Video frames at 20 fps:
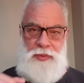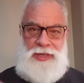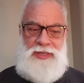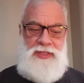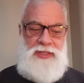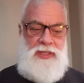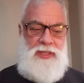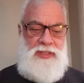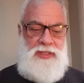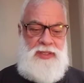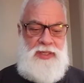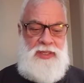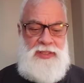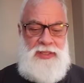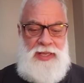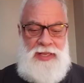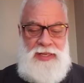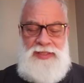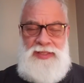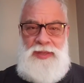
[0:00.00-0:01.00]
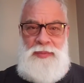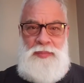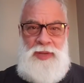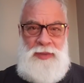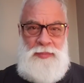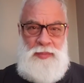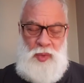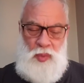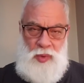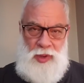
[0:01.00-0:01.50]
reasons is that some
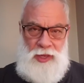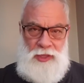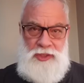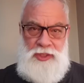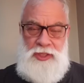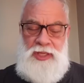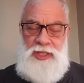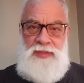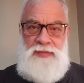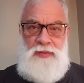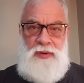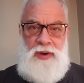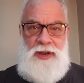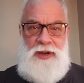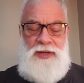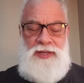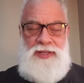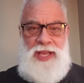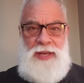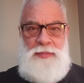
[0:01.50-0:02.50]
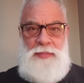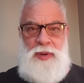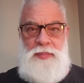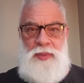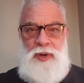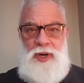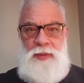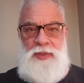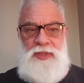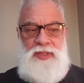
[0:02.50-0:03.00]
people watch this for
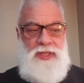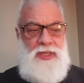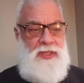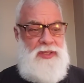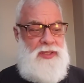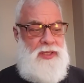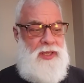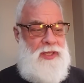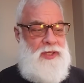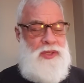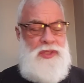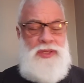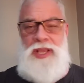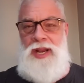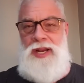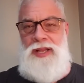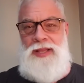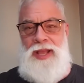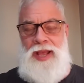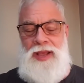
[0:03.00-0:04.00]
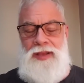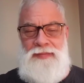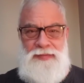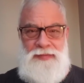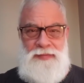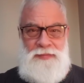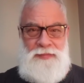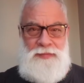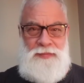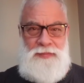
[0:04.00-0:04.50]
entertainment purposes and just get a laugh.
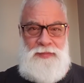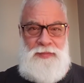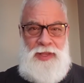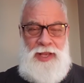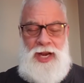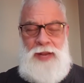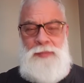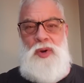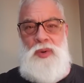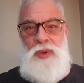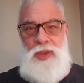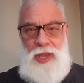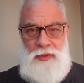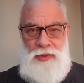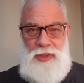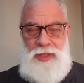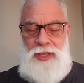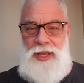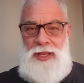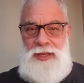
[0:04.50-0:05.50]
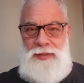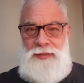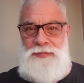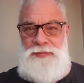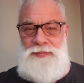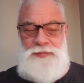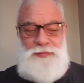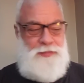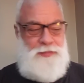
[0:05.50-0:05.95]
And I'm okay with that.